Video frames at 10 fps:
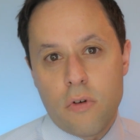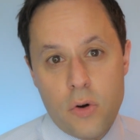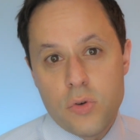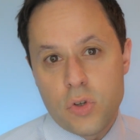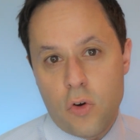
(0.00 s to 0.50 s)

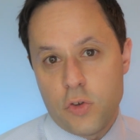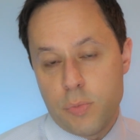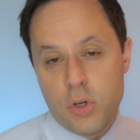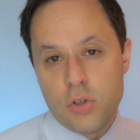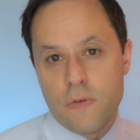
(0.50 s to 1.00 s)
gross
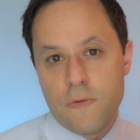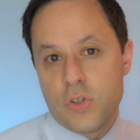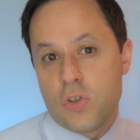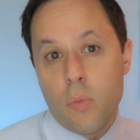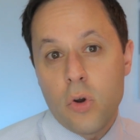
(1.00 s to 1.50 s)
contribution for
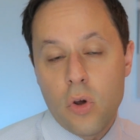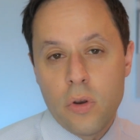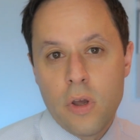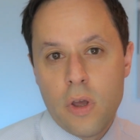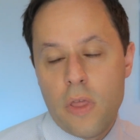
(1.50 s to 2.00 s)
someone on